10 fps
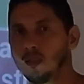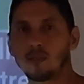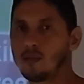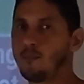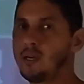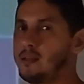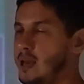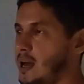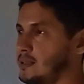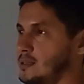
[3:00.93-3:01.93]
Doesn't mean
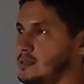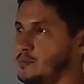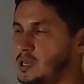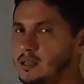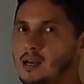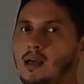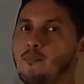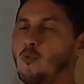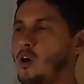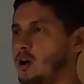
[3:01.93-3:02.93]
that. Just means
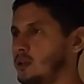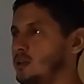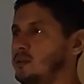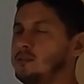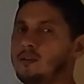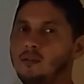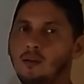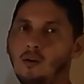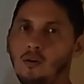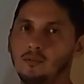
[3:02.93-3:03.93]
that I'm walking
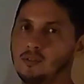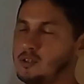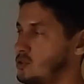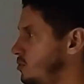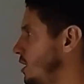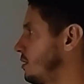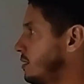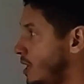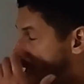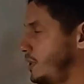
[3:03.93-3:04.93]
on the
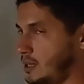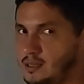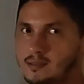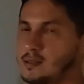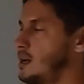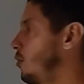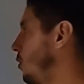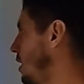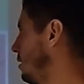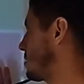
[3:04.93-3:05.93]
street. But it's a
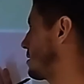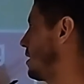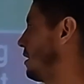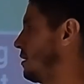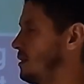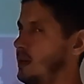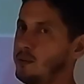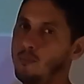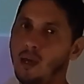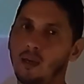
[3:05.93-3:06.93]
way to say it
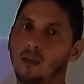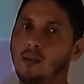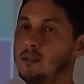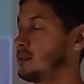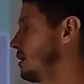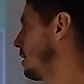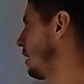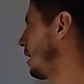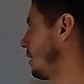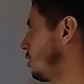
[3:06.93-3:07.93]
that make it
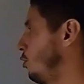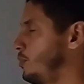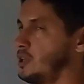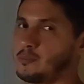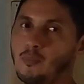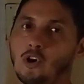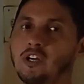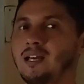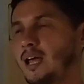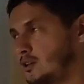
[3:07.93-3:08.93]
a little bit
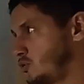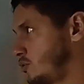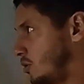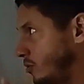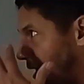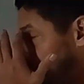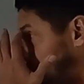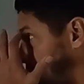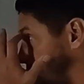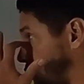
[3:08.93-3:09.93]
more natural.
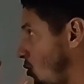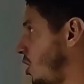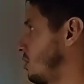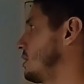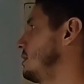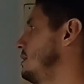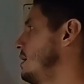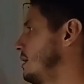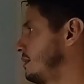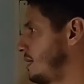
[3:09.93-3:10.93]
I'm just
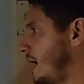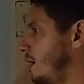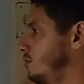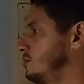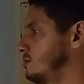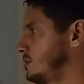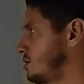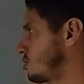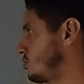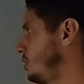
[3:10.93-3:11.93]
walking down
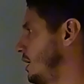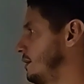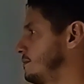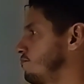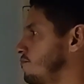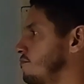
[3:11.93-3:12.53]
the street.